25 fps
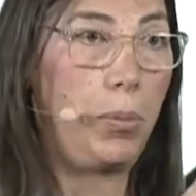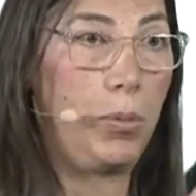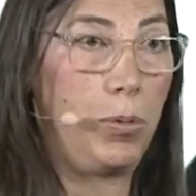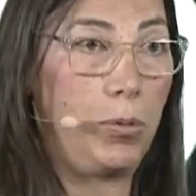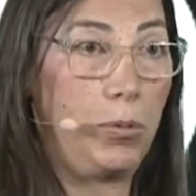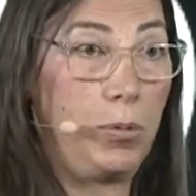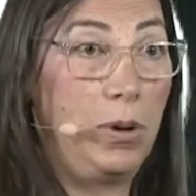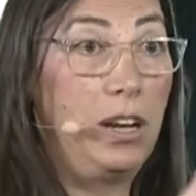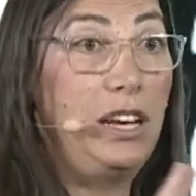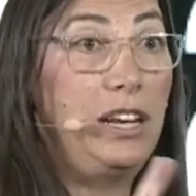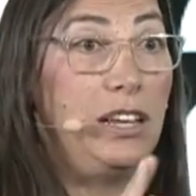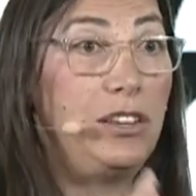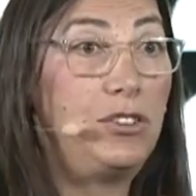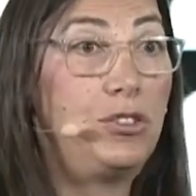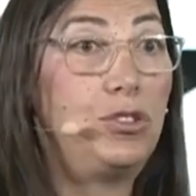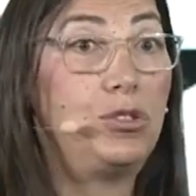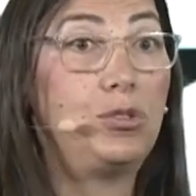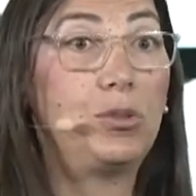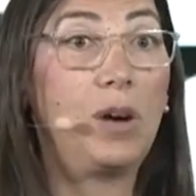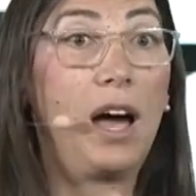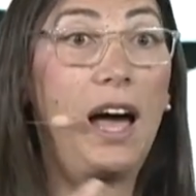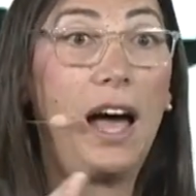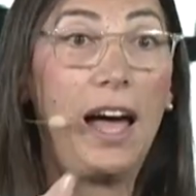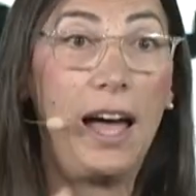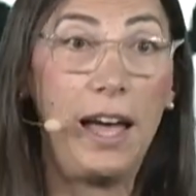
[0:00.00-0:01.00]
we'll need to
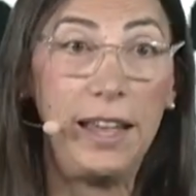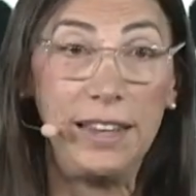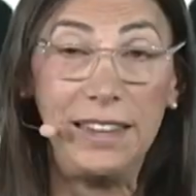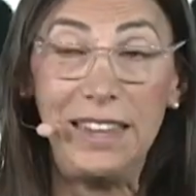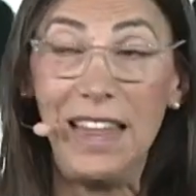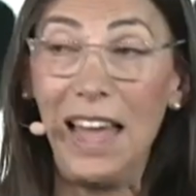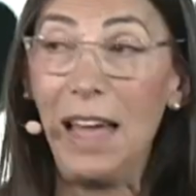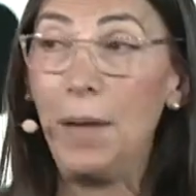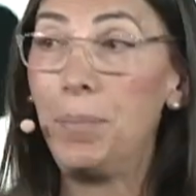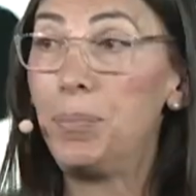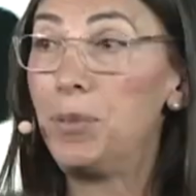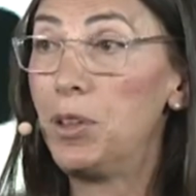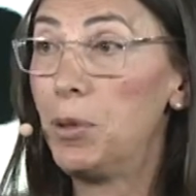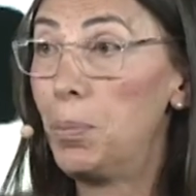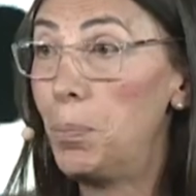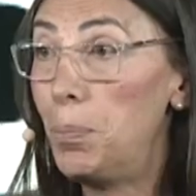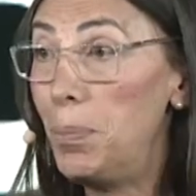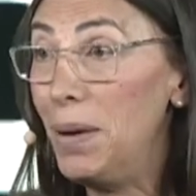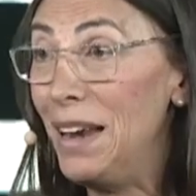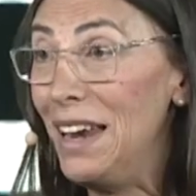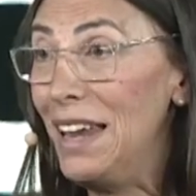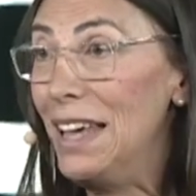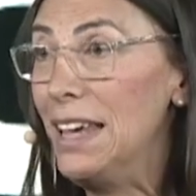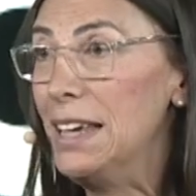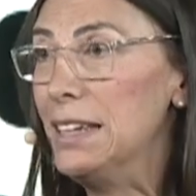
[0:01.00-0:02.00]
adapt
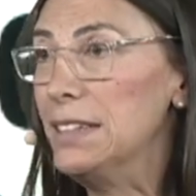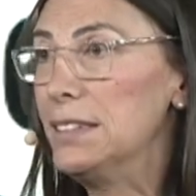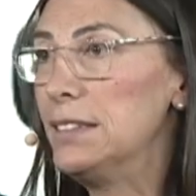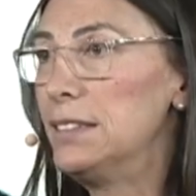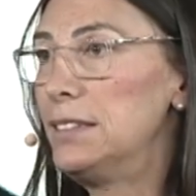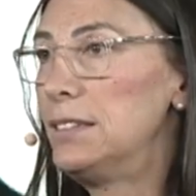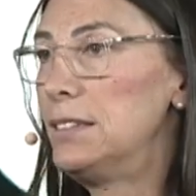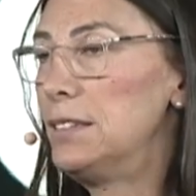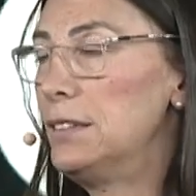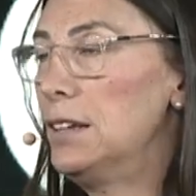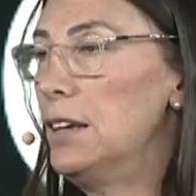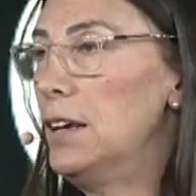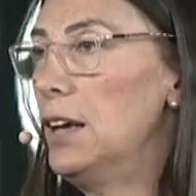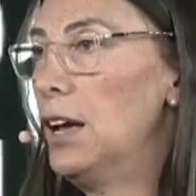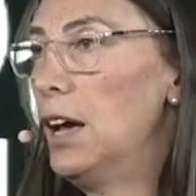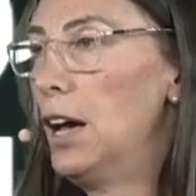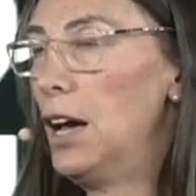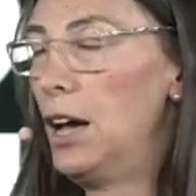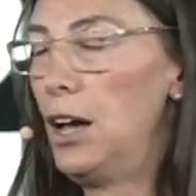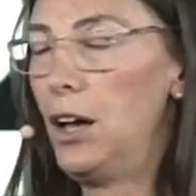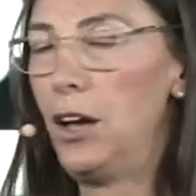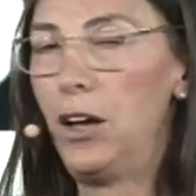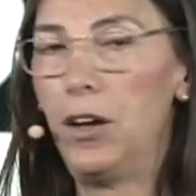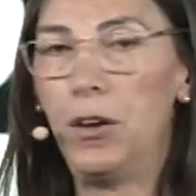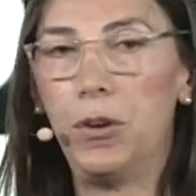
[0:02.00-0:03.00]
plants
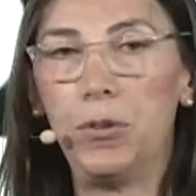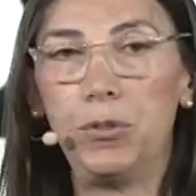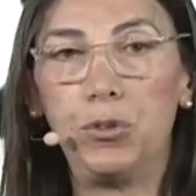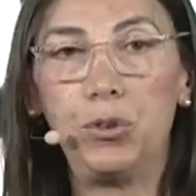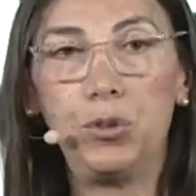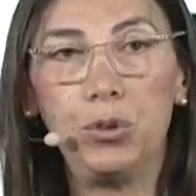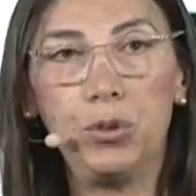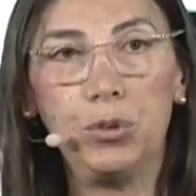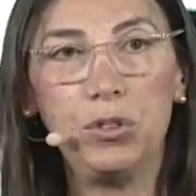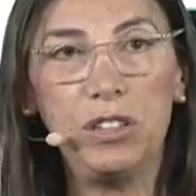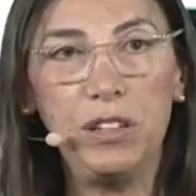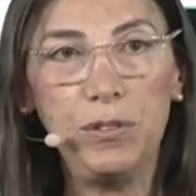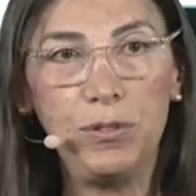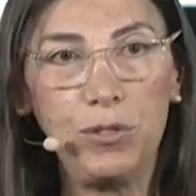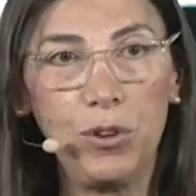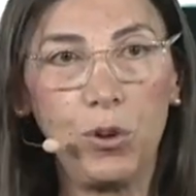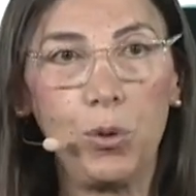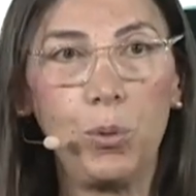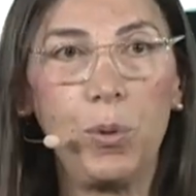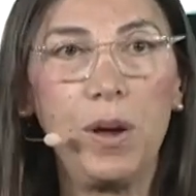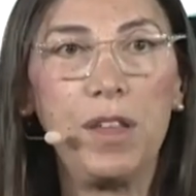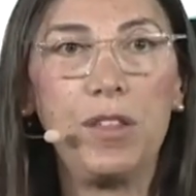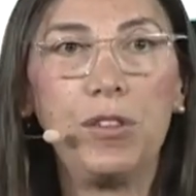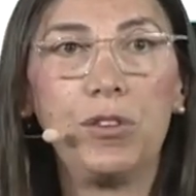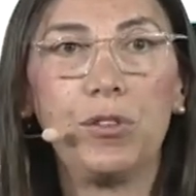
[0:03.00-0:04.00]
to different
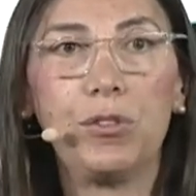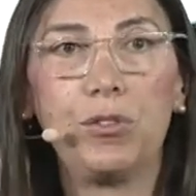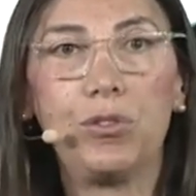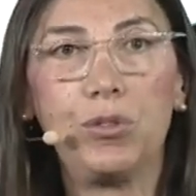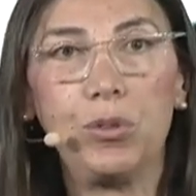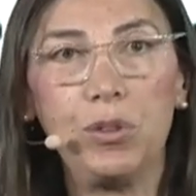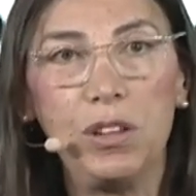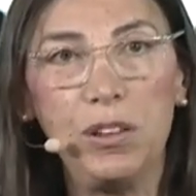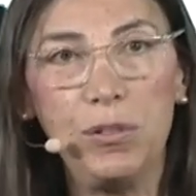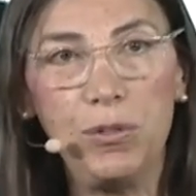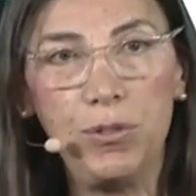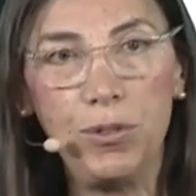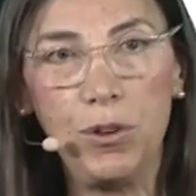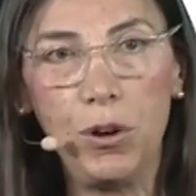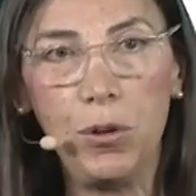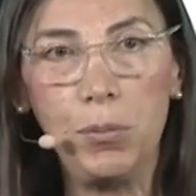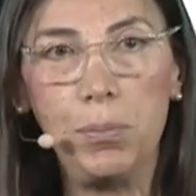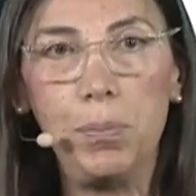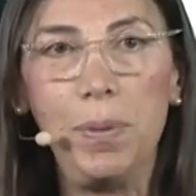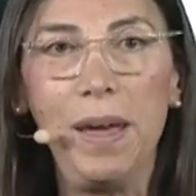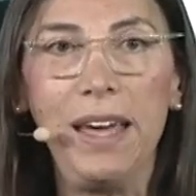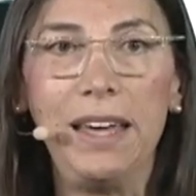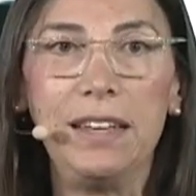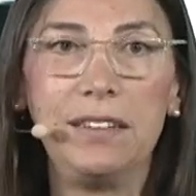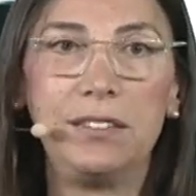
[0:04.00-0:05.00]
weathers, to different
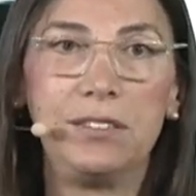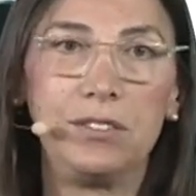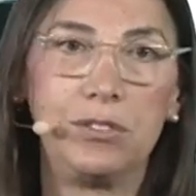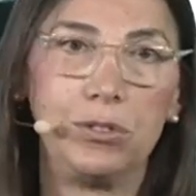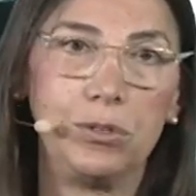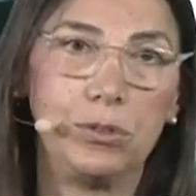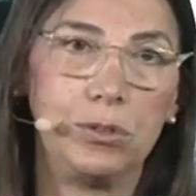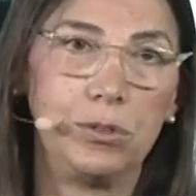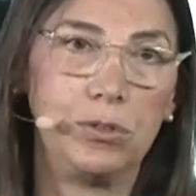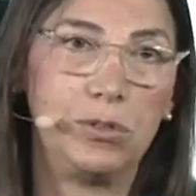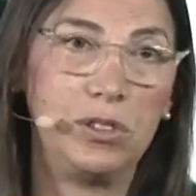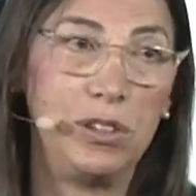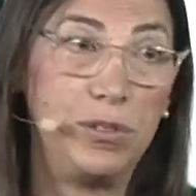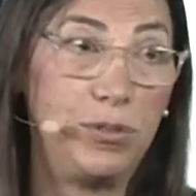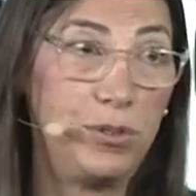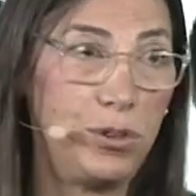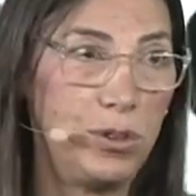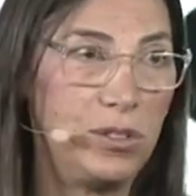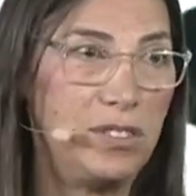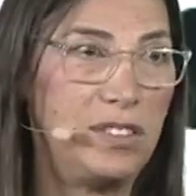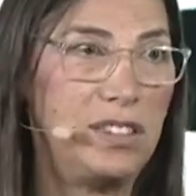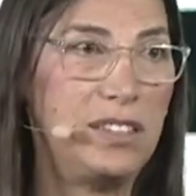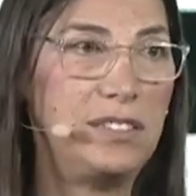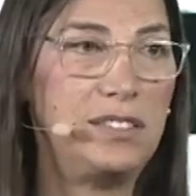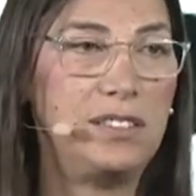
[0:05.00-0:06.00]
pests, to
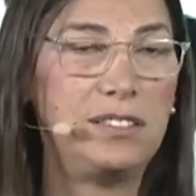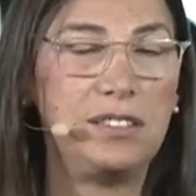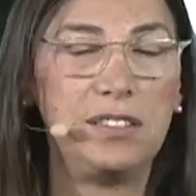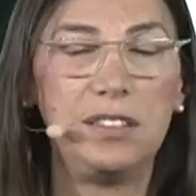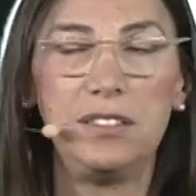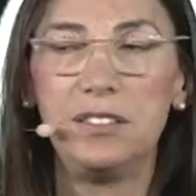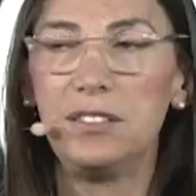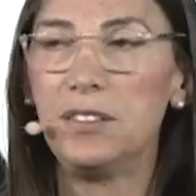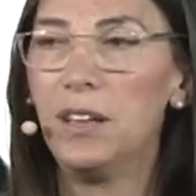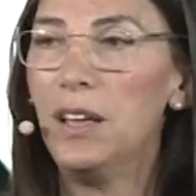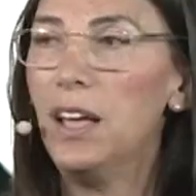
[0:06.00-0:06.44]
different diseases.